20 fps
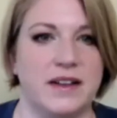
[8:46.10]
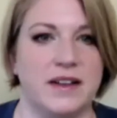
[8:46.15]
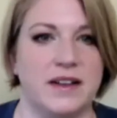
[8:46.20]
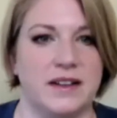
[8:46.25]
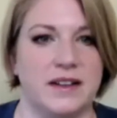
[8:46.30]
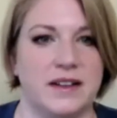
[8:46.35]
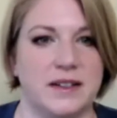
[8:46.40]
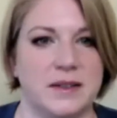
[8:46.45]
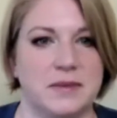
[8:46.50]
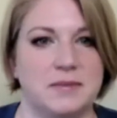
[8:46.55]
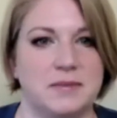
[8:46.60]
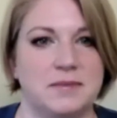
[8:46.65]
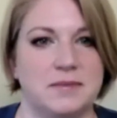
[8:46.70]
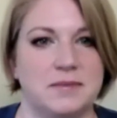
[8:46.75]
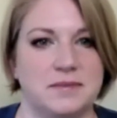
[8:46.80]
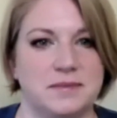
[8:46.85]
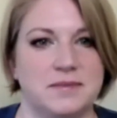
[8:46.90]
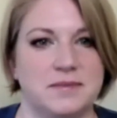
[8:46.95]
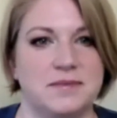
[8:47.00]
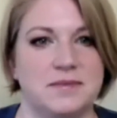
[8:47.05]
you see the point?
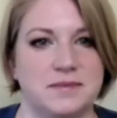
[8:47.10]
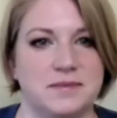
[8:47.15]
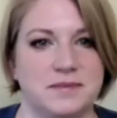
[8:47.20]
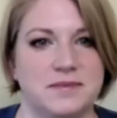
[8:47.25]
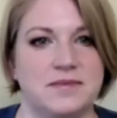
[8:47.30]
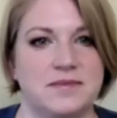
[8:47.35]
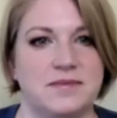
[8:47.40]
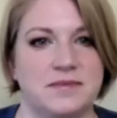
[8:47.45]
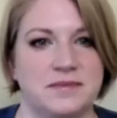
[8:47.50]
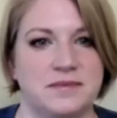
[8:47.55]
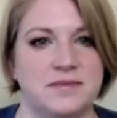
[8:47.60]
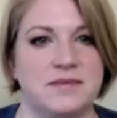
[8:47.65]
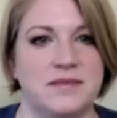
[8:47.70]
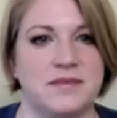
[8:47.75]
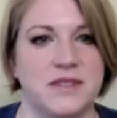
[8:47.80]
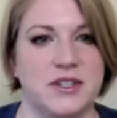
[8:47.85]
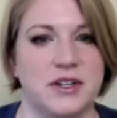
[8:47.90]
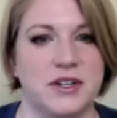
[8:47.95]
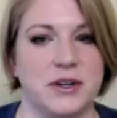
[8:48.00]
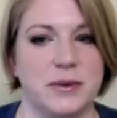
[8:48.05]
You're
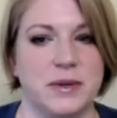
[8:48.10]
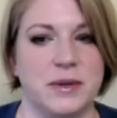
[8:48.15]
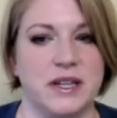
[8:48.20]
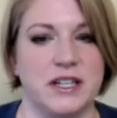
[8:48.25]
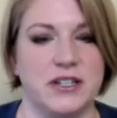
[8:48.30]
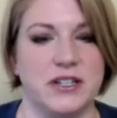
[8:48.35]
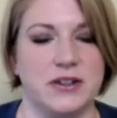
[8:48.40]
connecting